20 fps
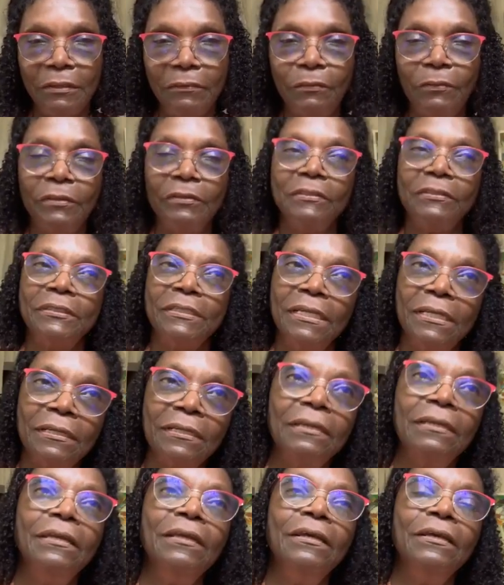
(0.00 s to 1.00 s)
If we're
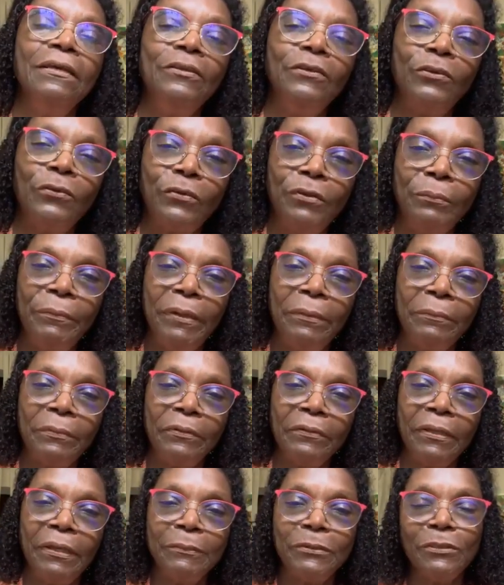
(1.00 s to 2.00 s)
sick, you
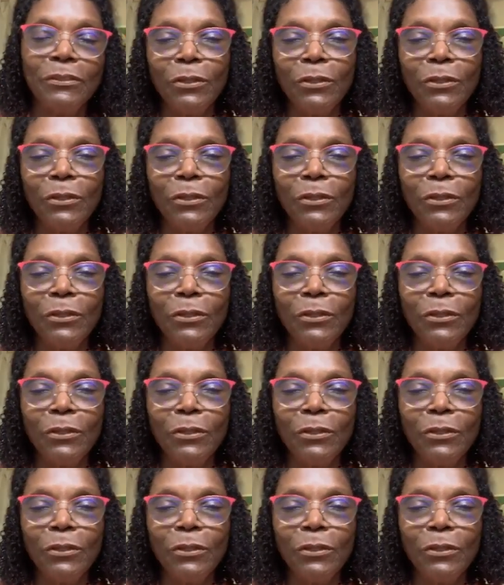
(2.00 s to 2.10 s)
remember them.